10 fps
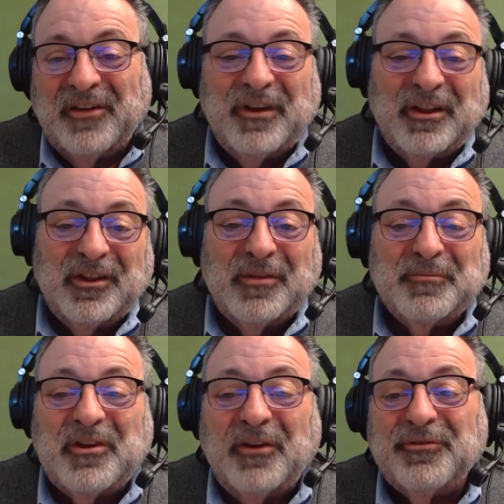availing
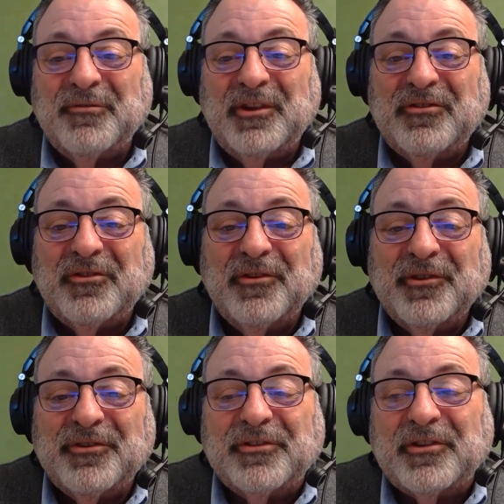themselves of these
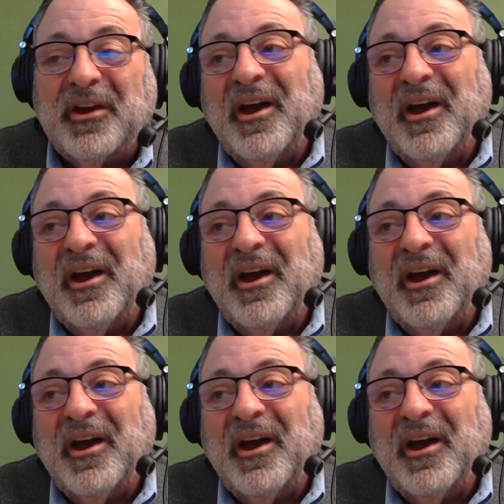services.